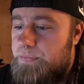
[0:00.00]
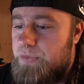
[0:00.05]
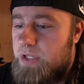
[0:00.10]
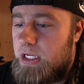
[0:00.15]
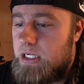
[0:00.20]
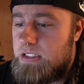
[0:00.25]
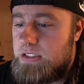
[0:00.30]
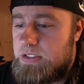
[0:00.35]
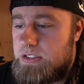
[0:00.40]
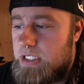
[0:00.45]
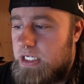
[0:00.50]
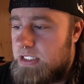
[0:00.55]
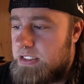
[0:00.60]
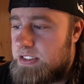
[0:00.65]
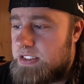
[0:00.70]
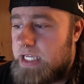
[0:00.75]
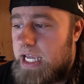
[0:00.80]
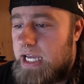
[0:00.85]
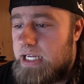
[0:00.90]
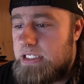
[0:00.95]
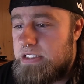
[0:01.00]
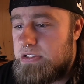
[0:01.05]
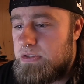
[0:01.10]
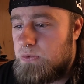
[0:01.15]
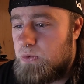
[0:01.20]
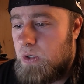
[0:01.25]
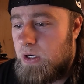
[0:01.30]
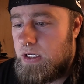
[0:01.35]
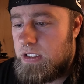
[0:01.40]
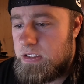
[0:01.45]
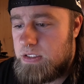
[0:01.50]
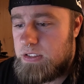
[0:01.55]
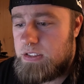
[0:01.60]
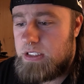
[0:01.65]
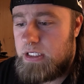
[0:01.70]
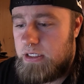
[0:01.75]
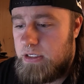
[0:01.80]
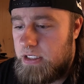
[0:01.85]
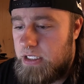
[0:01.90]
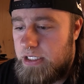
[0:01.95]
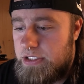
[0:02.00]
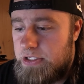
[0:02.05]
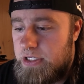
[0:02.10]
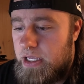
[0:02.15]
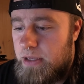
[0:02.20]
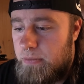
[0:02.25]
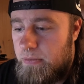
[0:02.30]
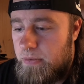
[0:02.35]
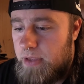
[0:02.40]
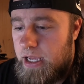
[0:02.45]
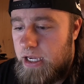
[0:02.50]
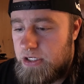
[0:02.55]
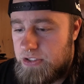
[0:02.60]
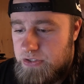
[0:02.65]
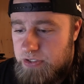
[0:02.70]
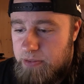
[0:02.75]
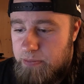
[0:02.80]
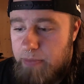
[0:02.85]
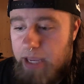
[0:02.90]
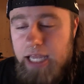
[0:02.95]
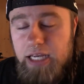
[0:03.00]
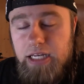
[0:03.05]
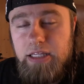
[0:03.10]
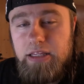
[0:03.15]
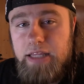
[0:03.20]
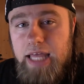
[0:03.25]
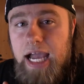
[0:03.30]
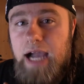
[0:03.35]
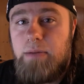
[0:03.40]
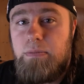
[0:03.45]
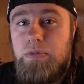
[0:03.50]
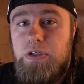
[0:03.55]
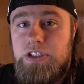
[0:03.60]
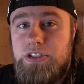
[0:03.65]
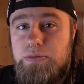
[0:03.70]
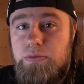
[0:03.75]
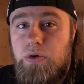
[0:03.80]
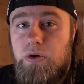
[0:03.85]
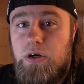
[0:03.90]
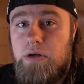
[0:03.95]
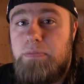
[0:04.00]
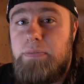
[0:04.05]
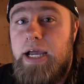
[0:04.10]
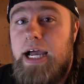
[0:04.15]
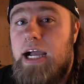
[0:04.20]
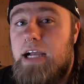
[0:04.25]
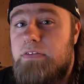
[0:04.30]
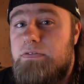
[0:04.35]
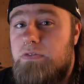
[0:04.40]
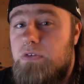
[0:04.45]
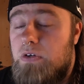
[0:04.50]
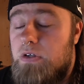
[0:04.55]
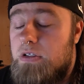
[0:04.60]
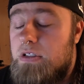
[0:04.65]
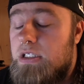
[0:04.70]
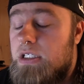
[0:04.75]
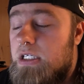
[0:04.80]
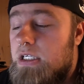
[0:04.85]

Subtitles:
as sad as it was, it actually made it that much more impactful.